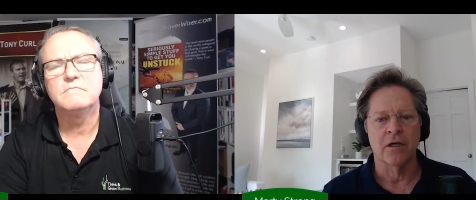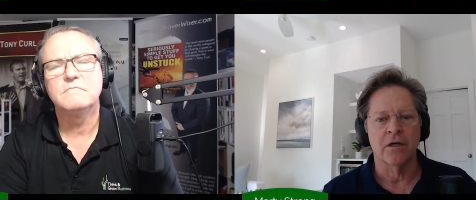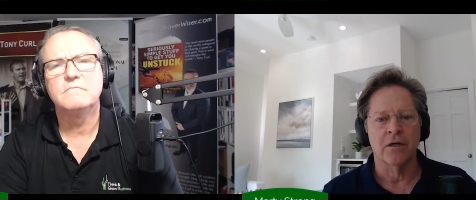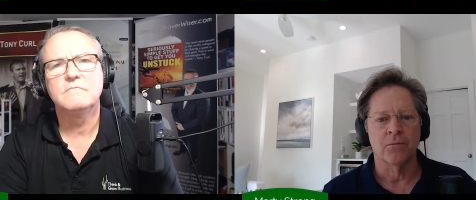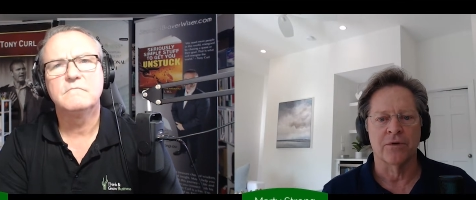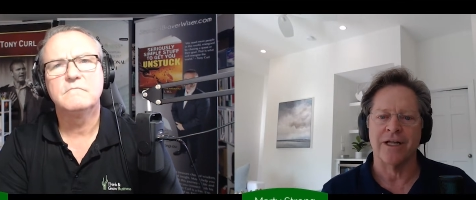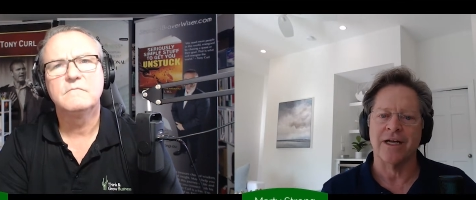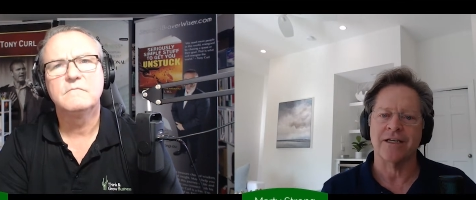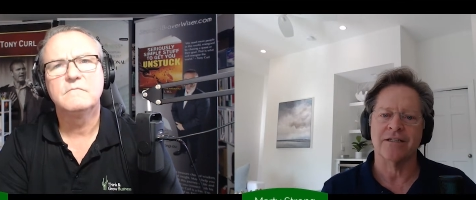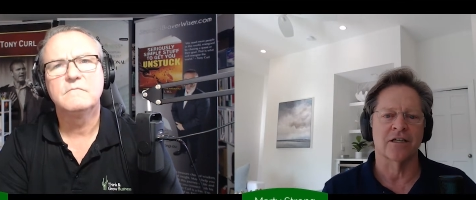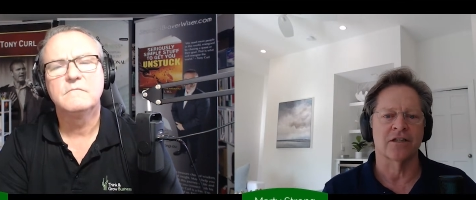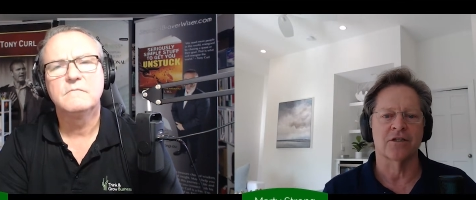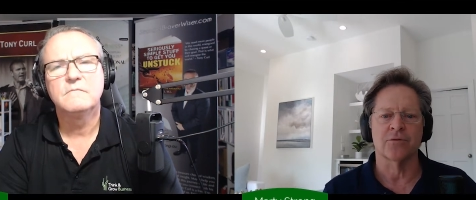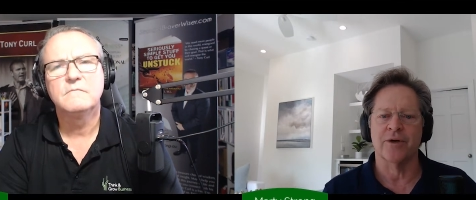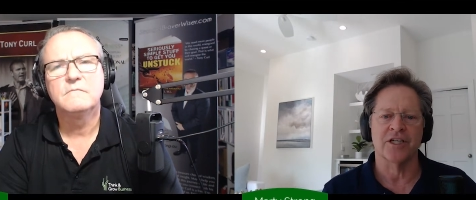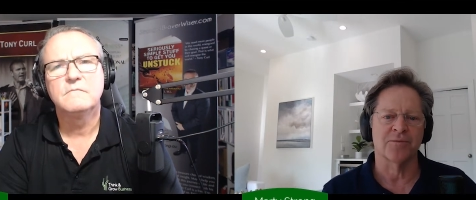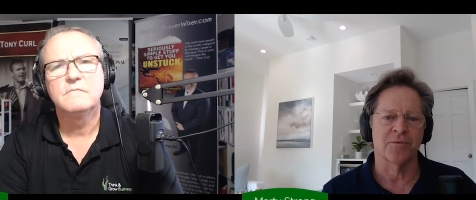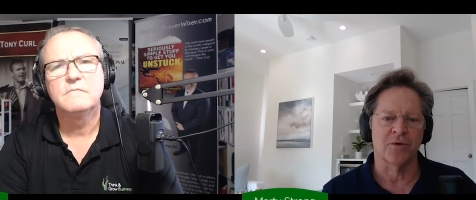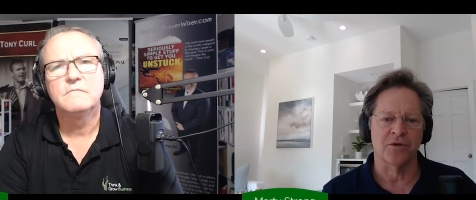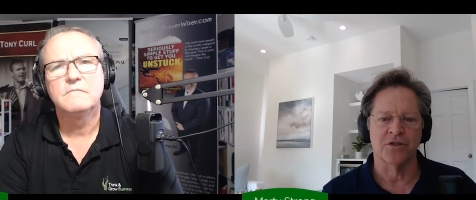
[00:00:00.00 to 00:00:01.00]
Speaker 1: Well, that's not the way
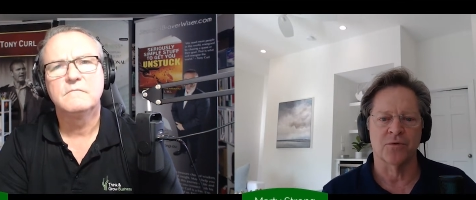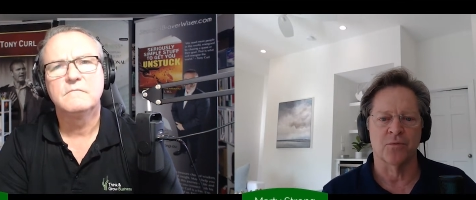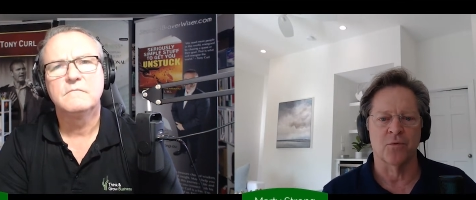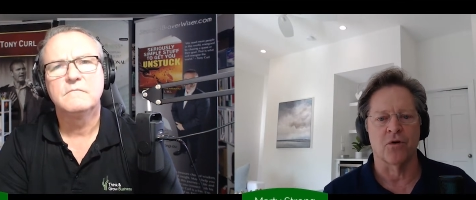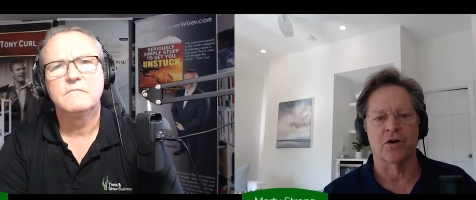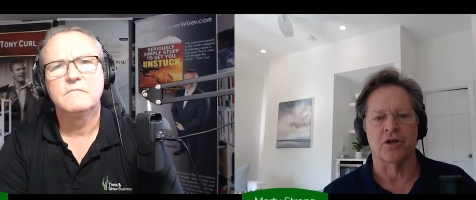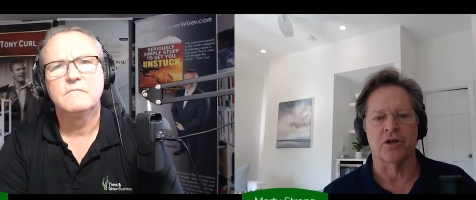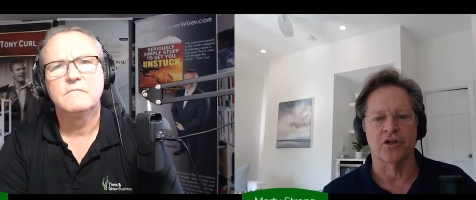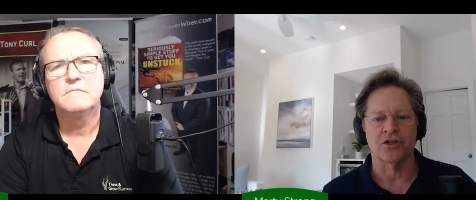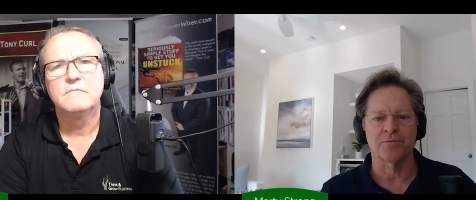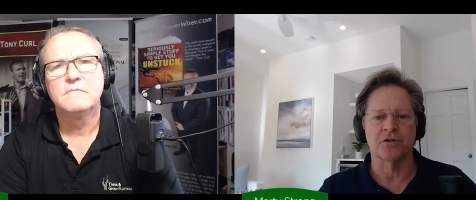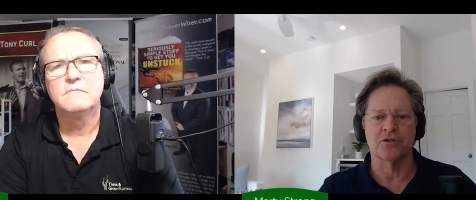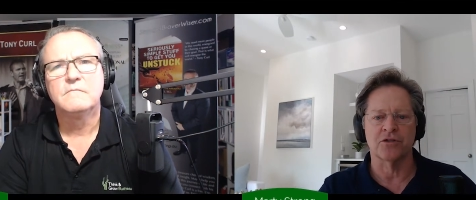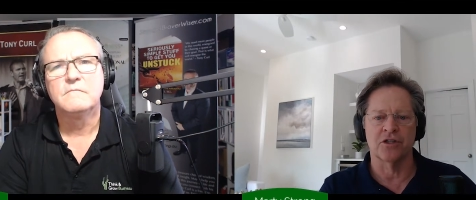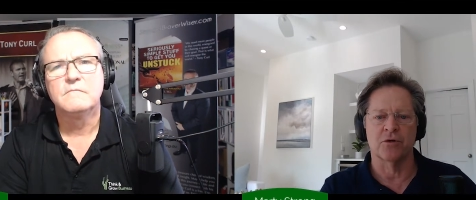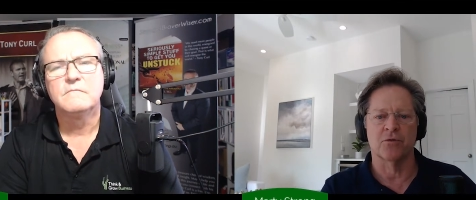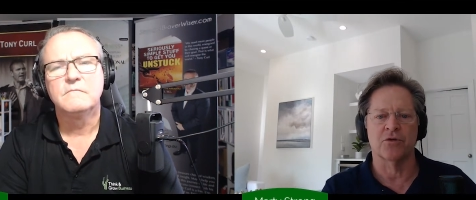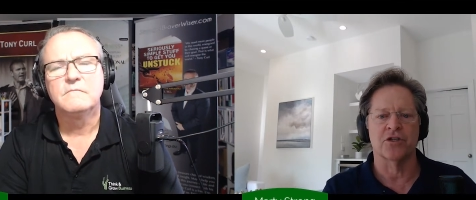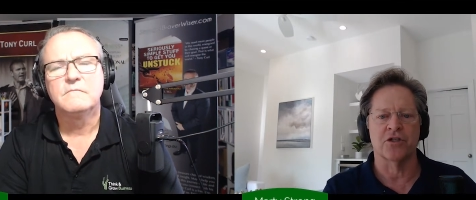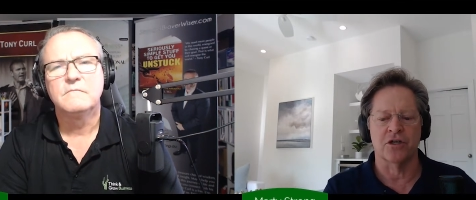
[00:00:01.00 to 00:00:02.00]
it's supposed to work. You're supposed to
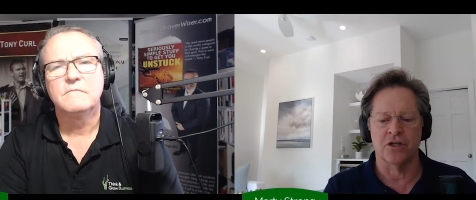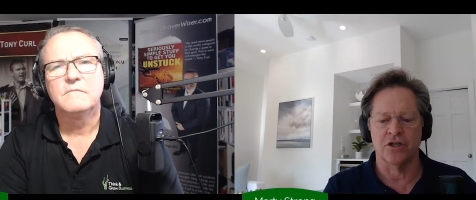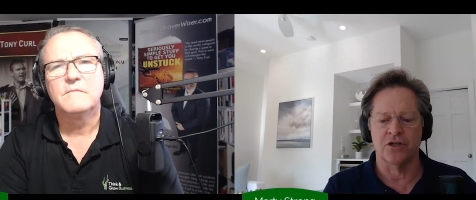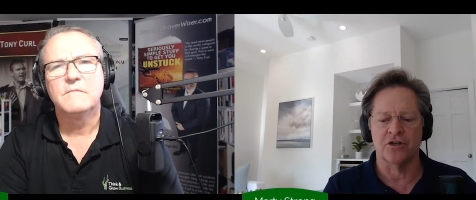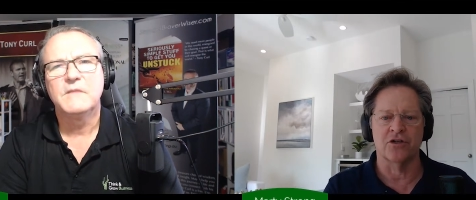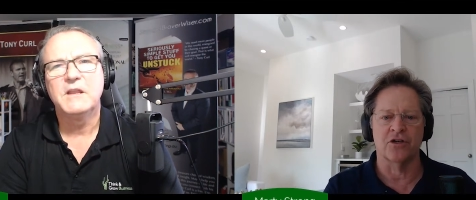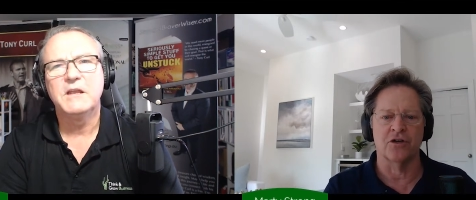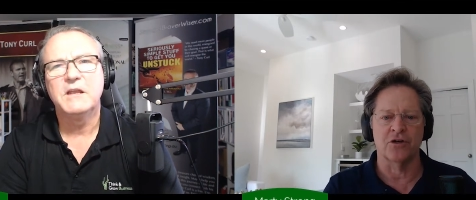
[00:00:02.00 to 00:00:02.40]
know what you're going to do.